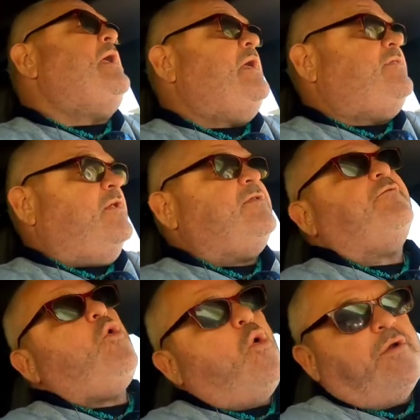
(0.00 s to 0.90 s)
He says,
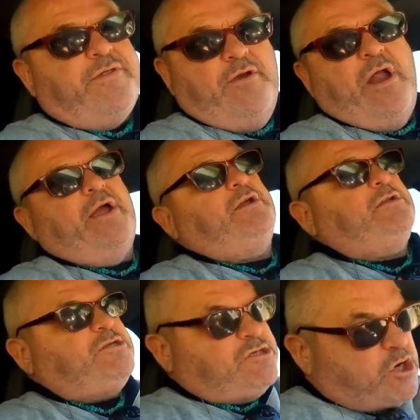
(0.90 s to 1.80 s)
of course they're not going to
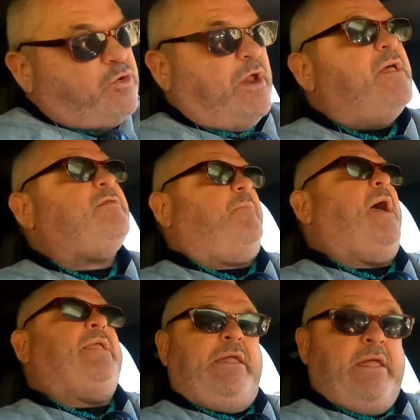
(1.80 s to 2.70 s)
shoot us, but